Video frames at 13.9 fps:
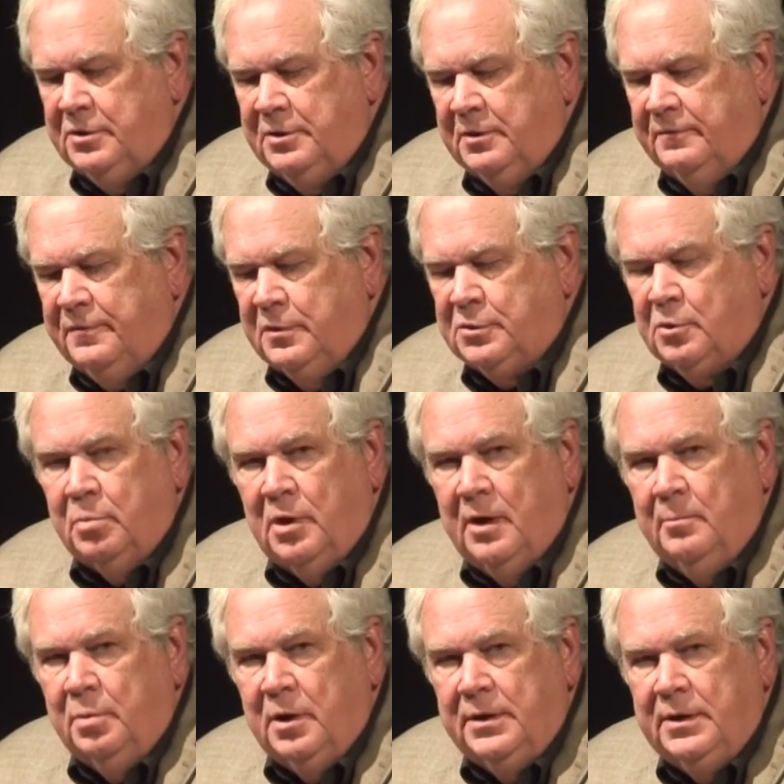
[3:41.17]
in the official
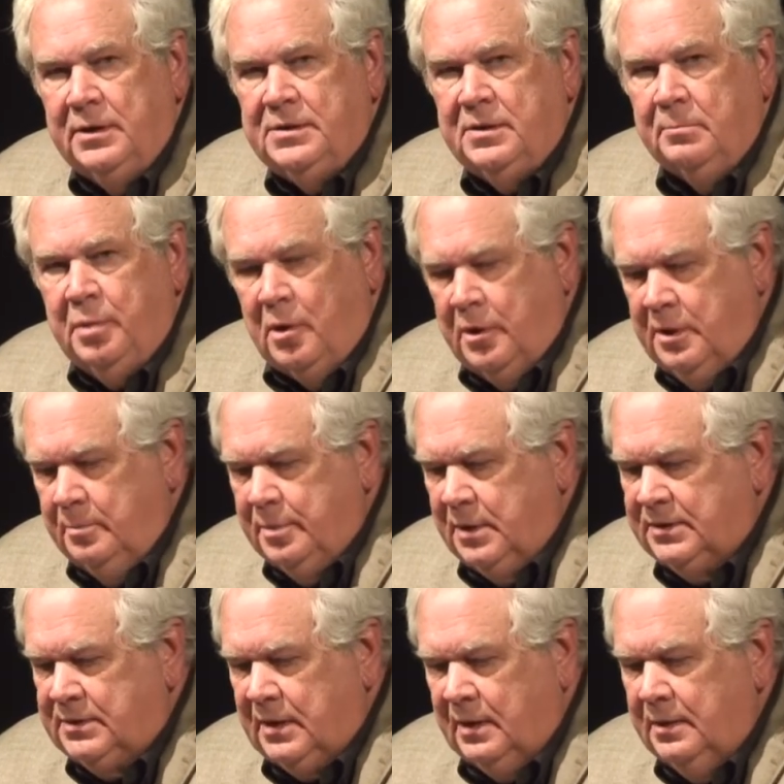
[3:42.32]
Bryan Broadcasting Party
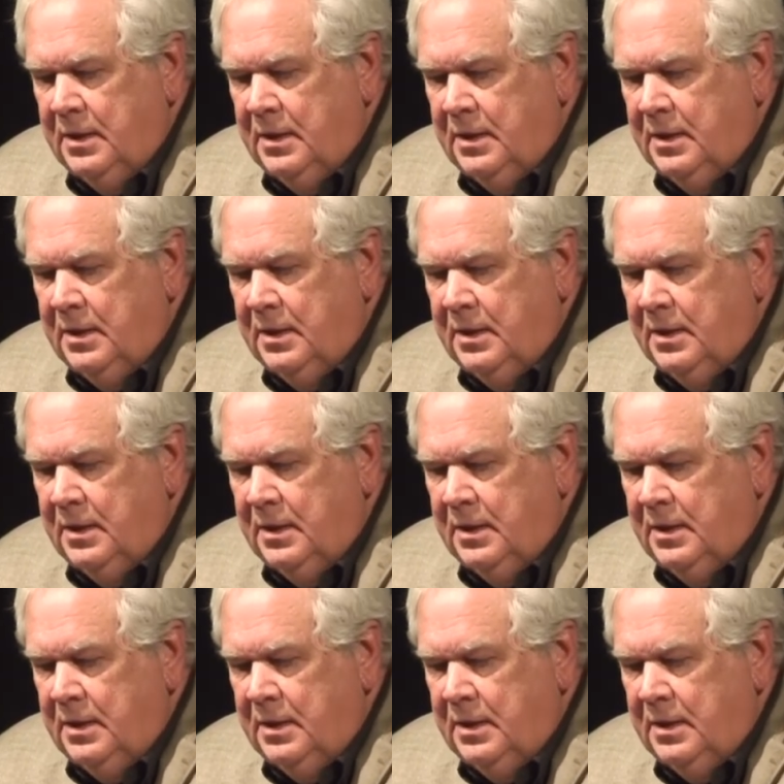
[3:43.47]
bus.